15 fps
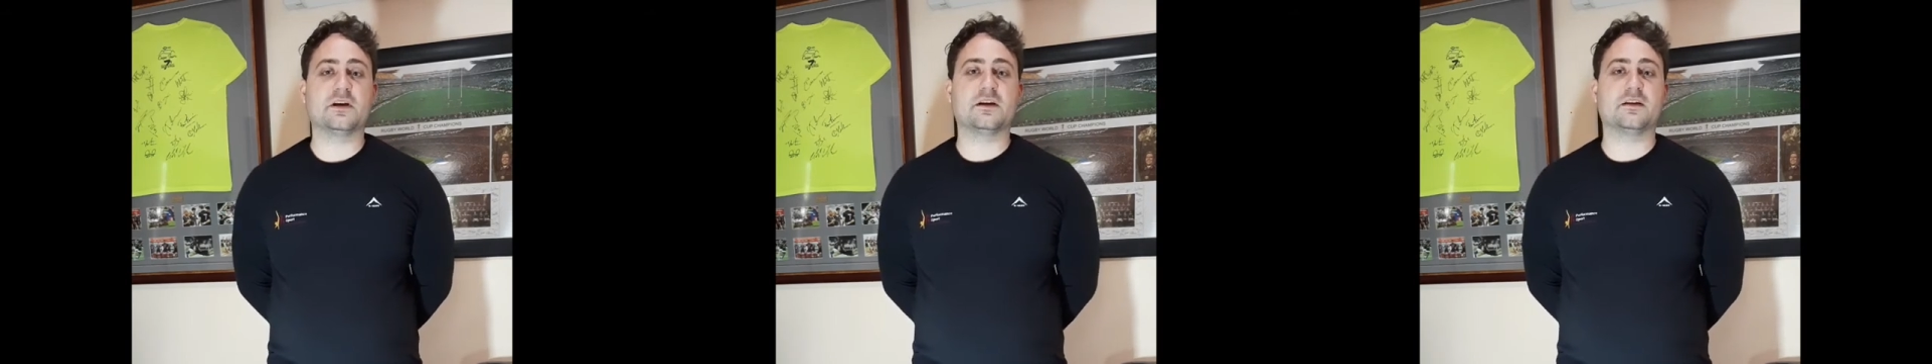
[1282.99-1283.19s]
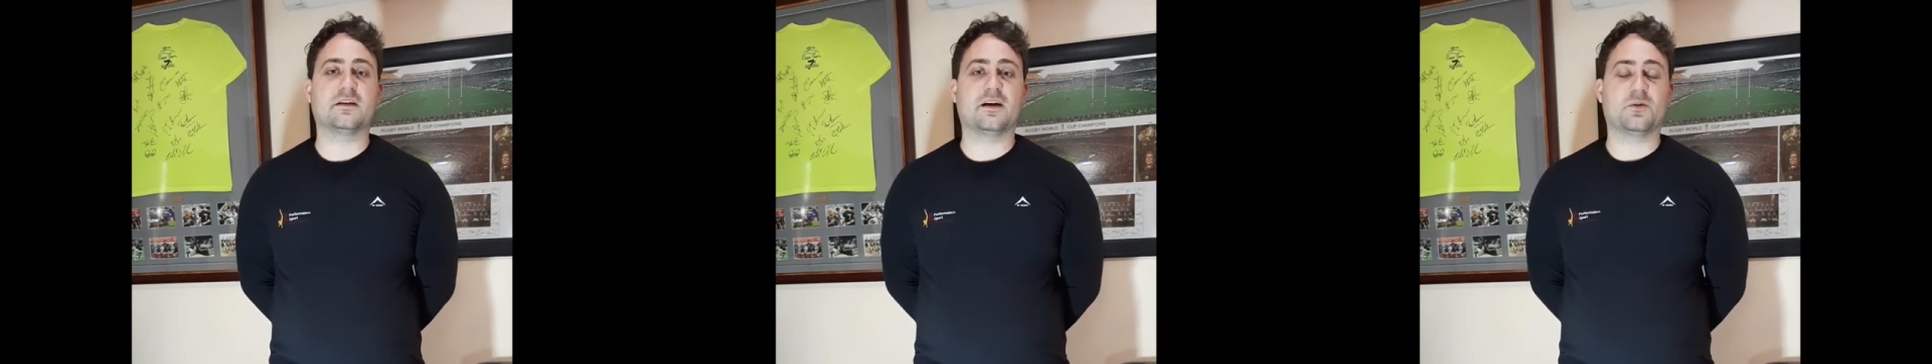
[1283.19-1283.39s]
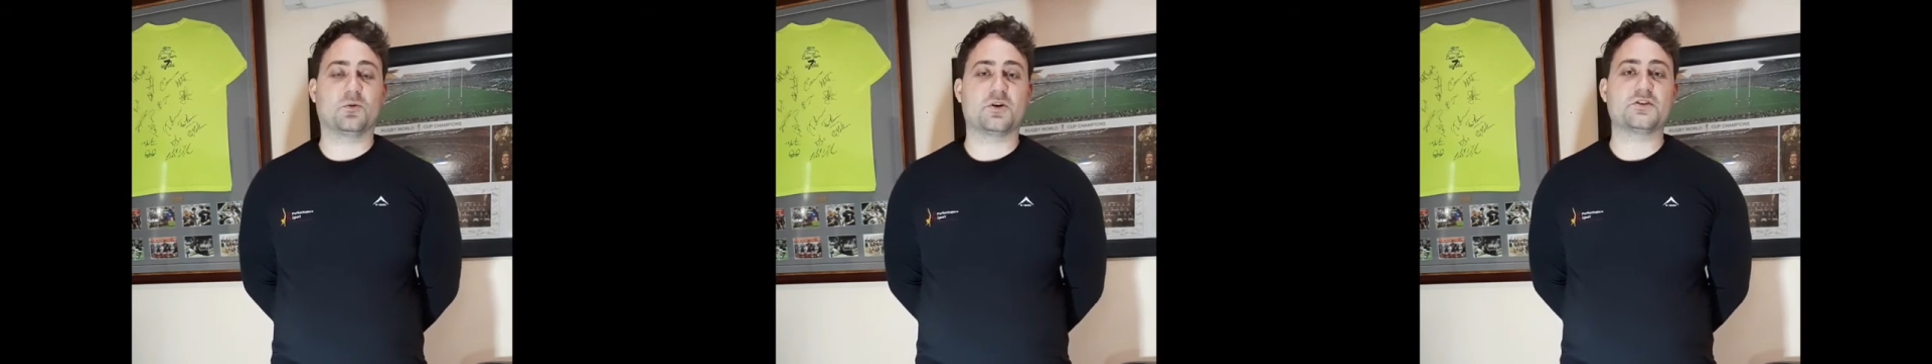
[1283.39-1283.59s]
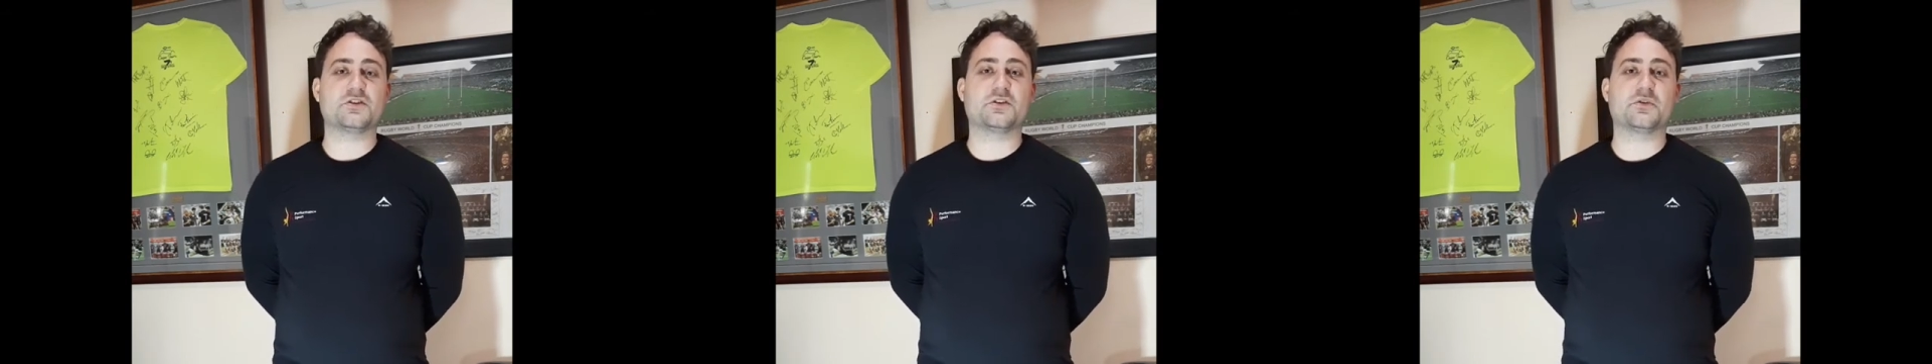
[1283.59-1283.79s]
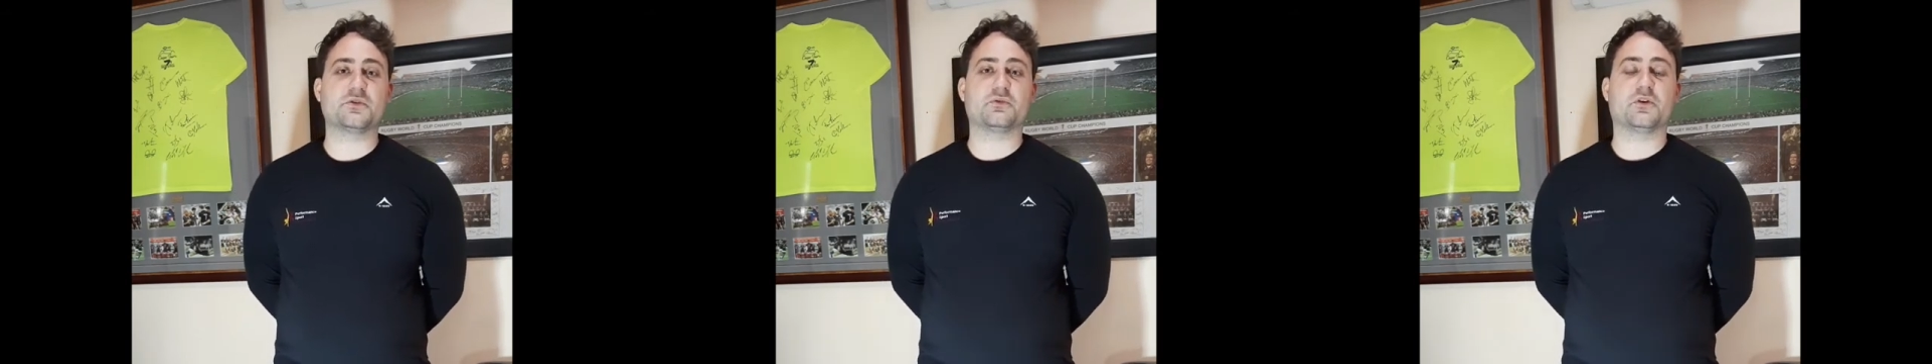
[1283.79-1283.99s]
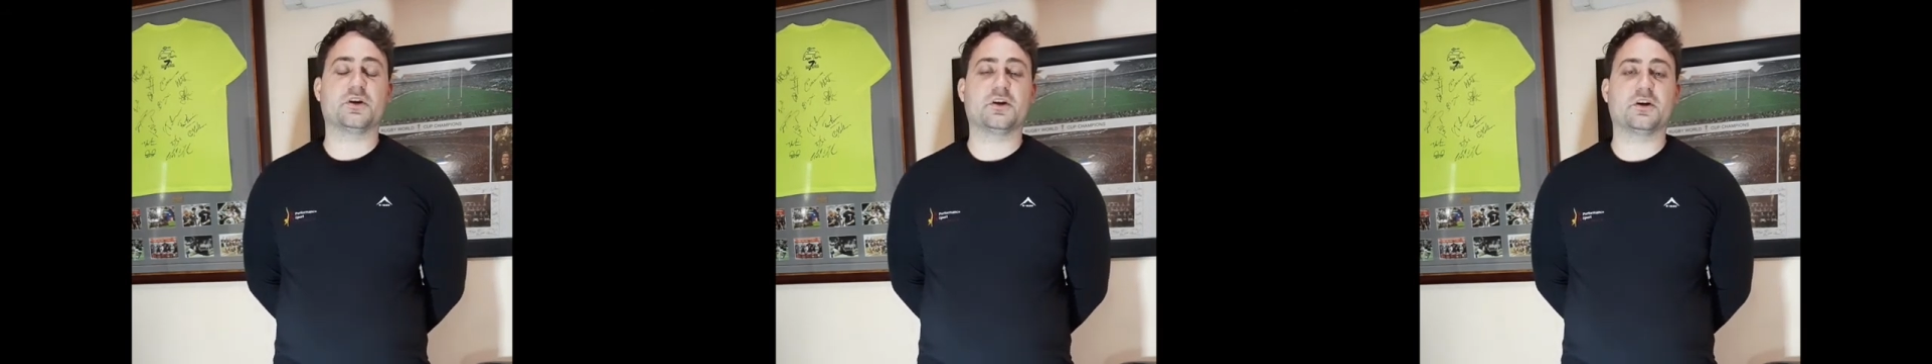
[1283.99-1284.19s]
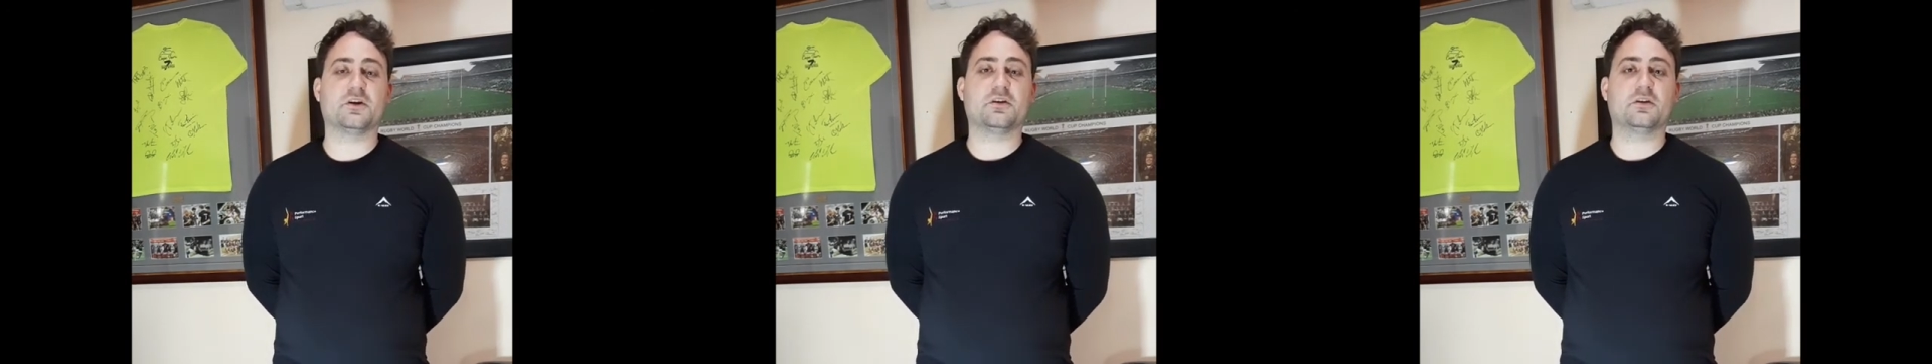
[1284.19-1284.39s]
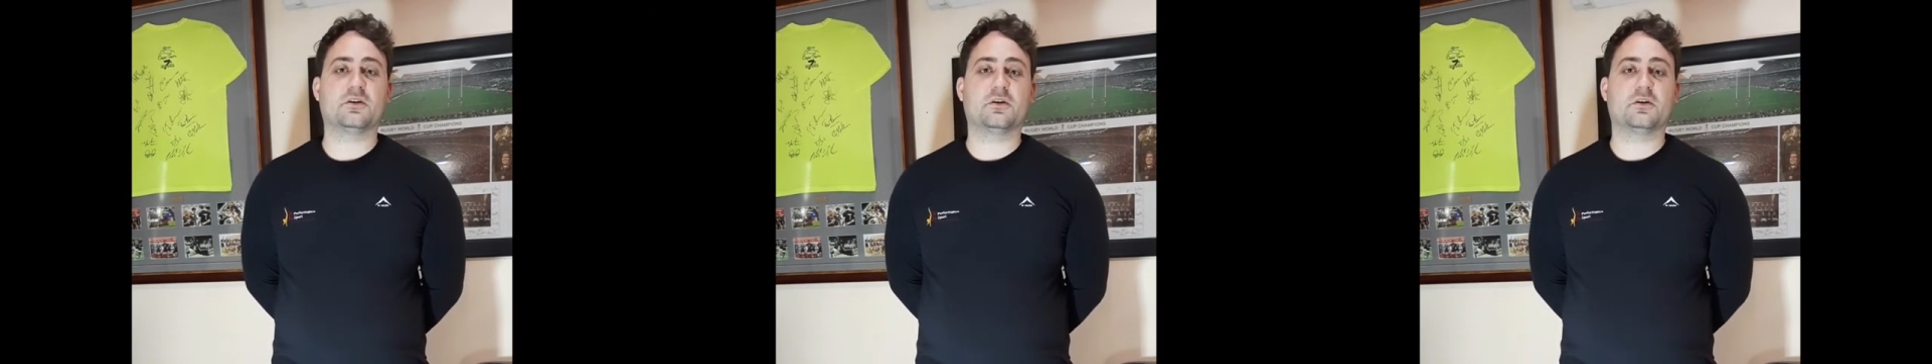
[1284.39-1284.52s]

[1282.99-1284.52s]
in and watching this video.